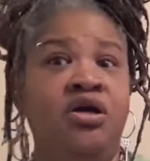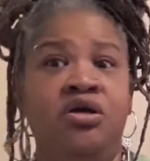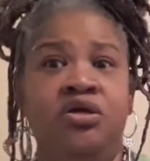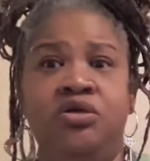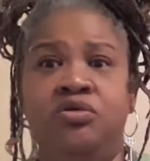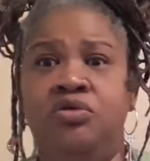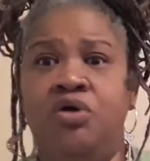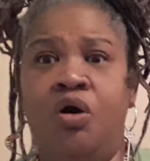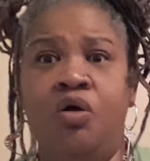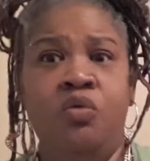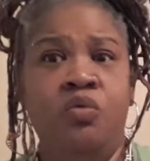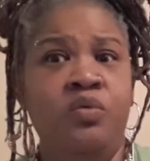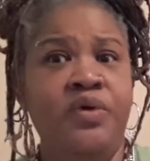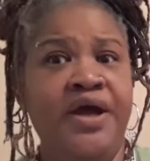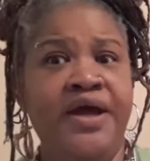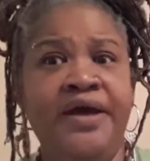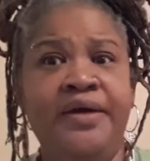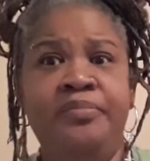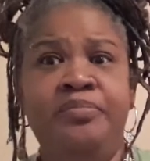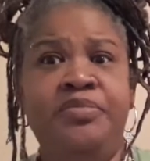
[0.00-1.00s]
you know,
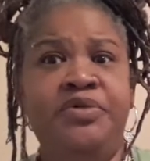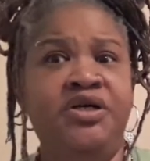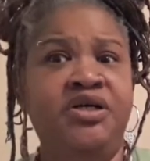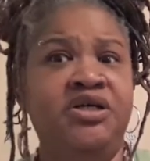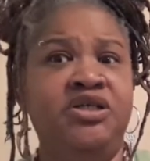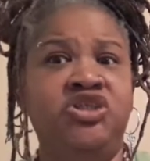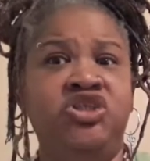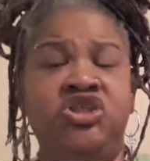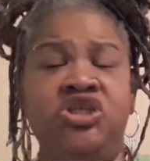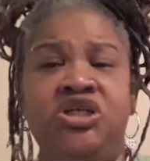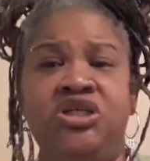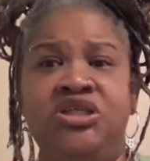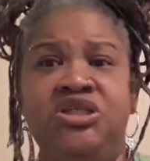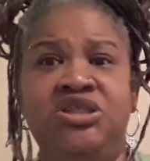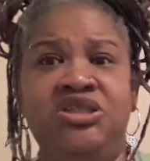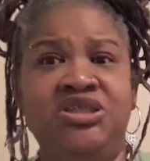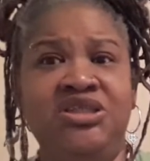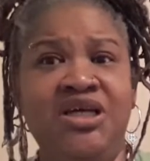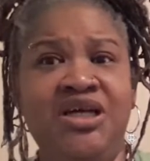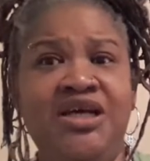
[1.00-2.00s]
read books and
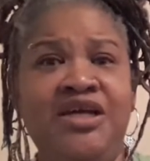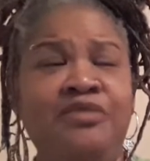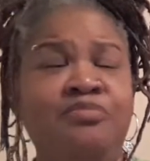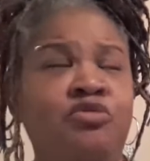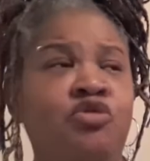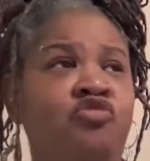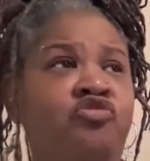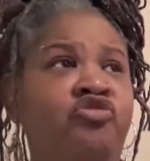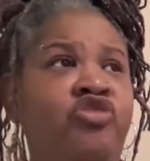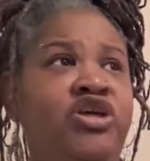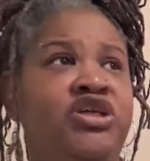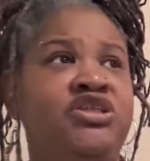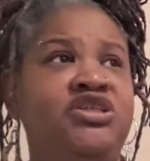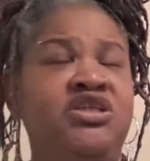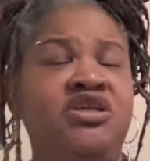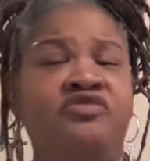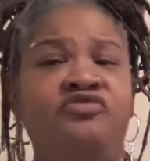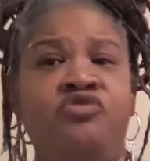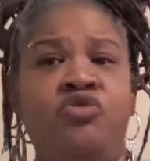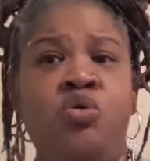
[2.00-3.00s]
seen movies, and
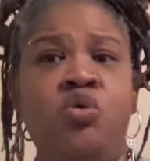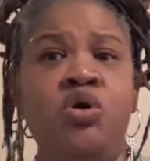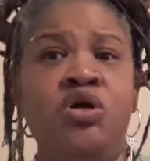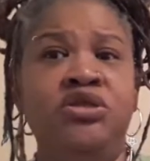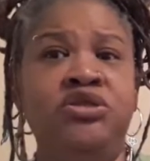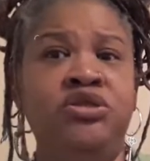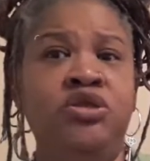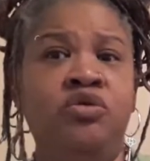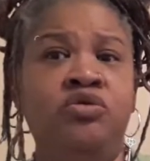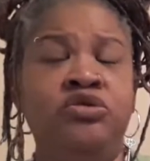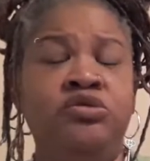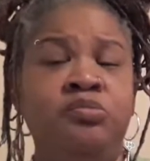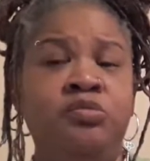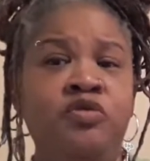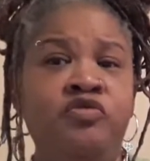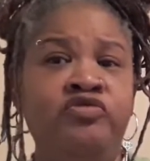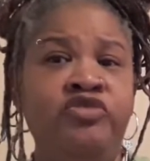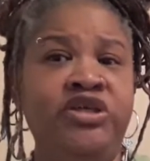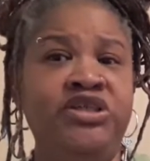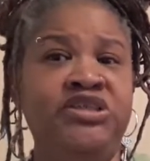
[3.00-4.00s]
of course, those
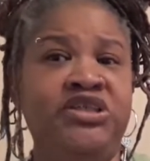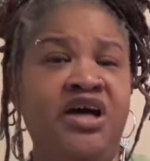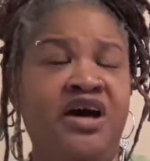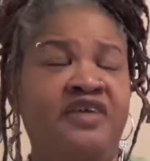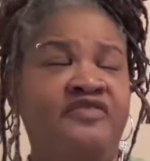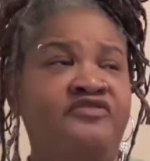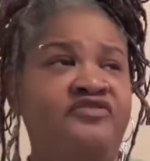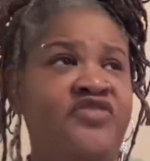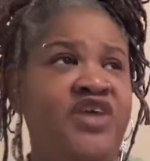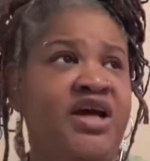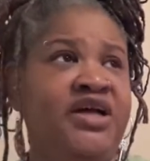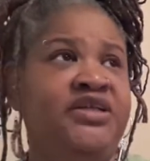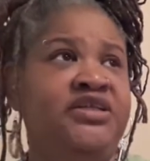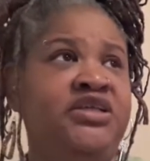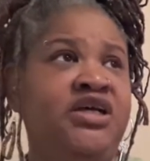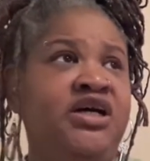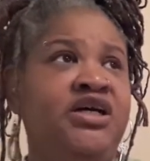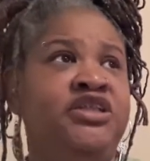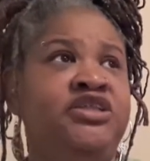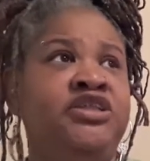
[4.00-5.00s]
movies affect
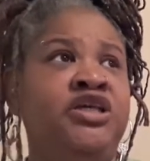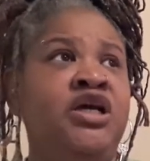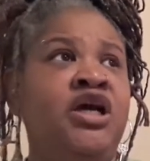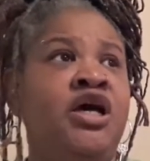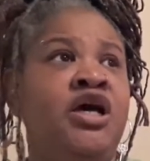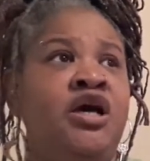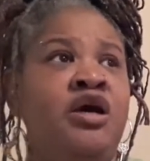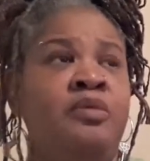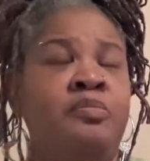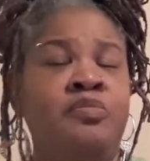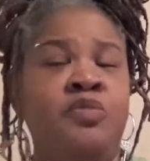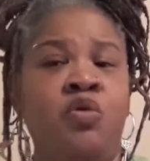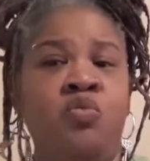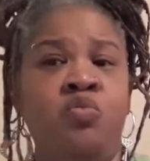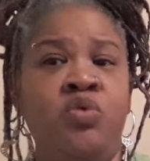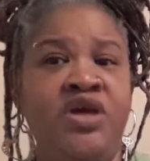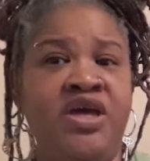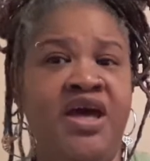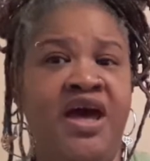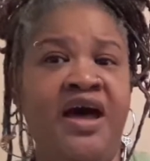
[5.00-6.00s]
us, but
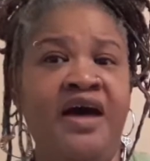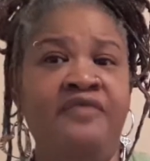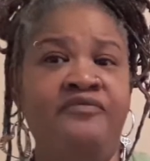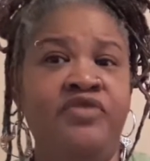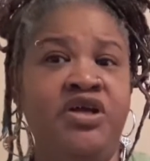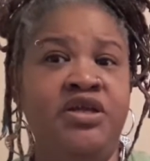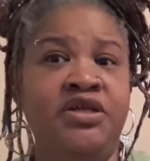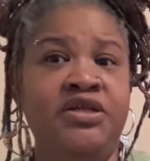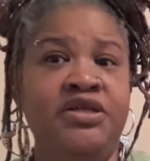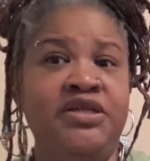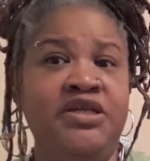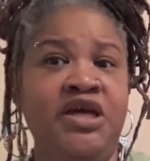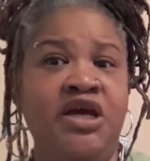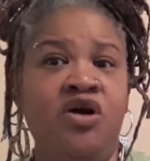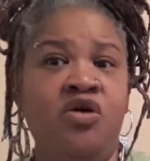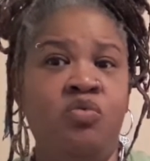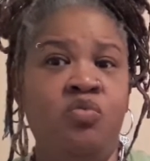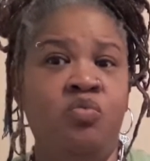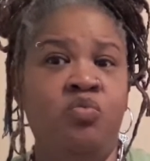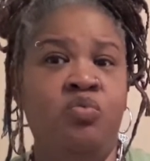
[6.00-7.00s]
we haven't
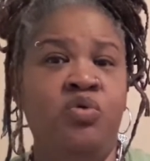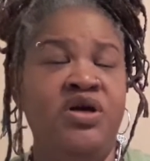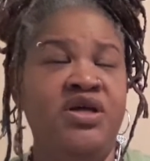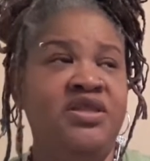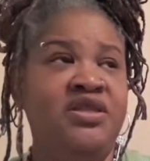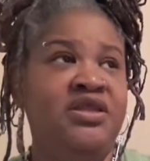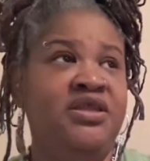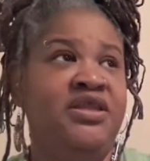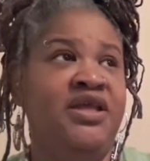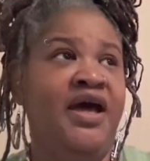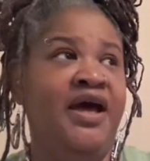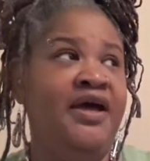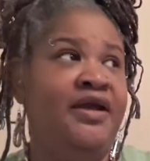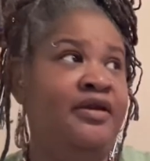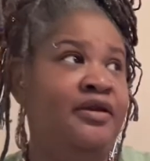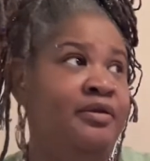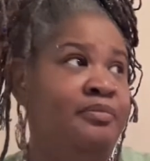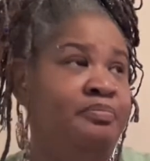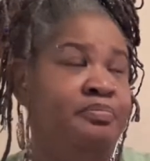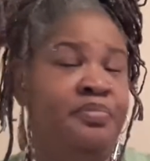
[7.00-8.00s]
dealt with that
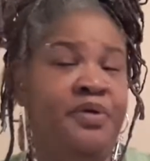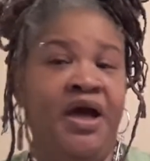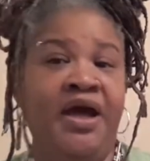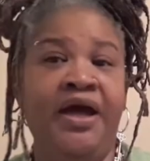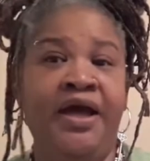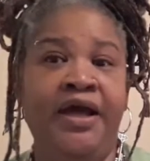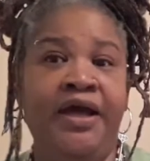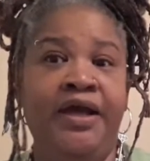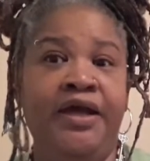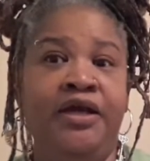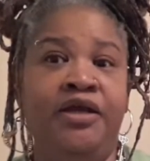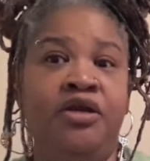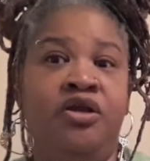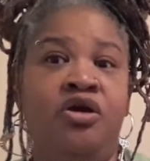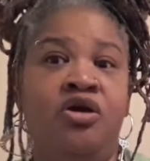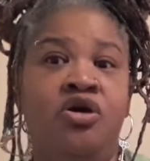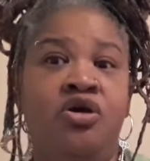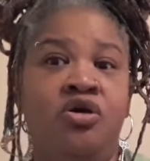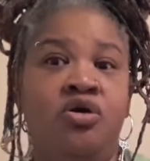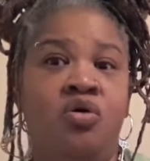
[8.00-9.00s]
pain
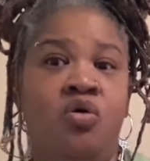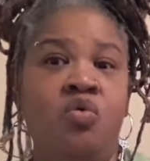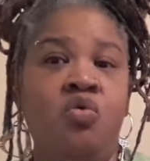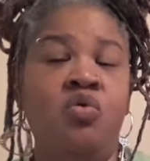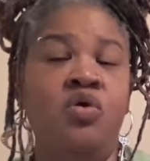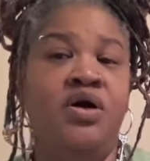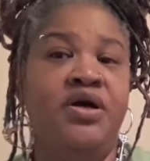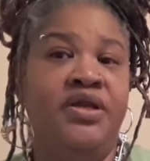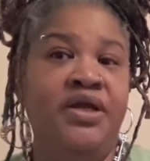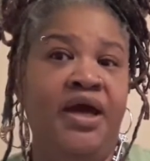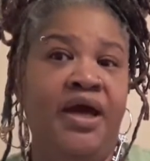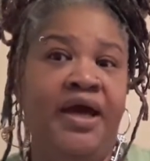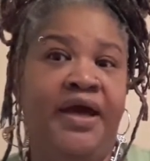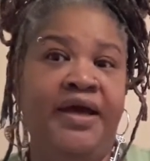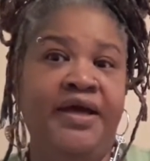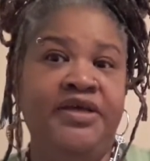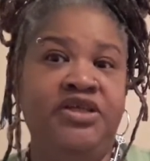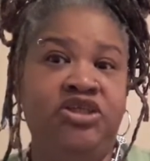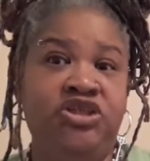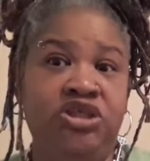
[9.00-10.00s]
on
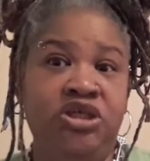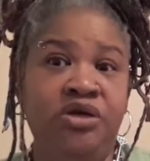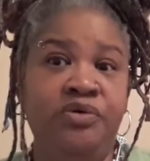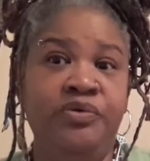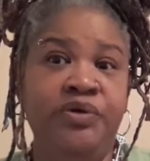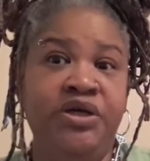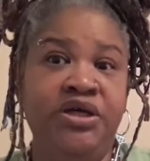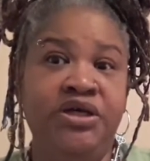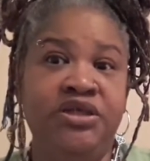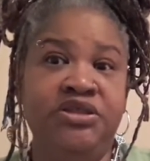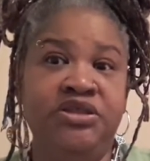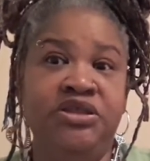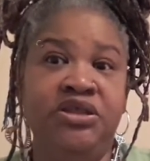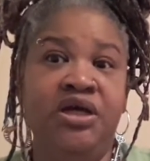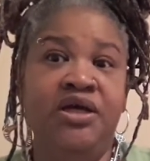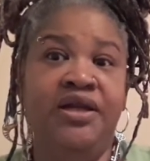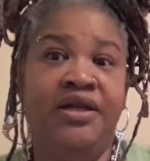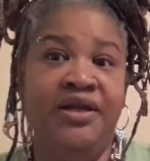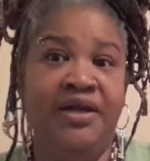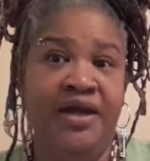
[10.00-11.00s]
a serious
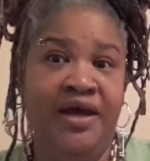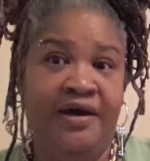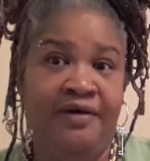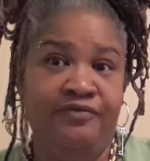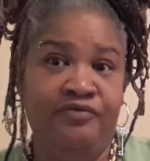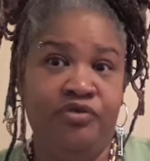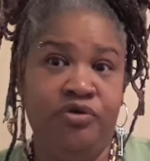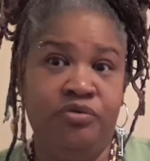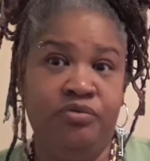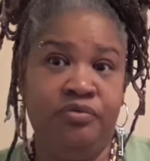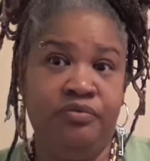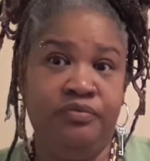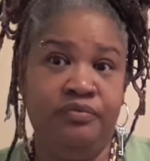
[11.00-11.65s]
level